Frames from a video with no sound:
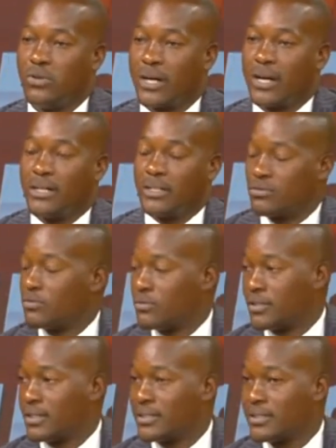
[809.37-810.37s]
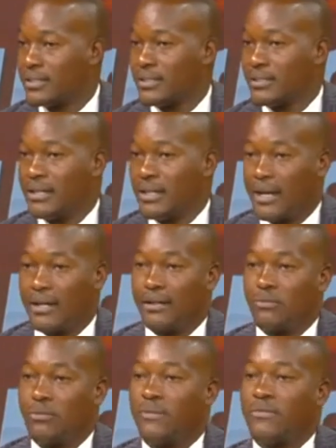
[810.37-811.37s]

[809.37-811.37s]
run his own race mm and we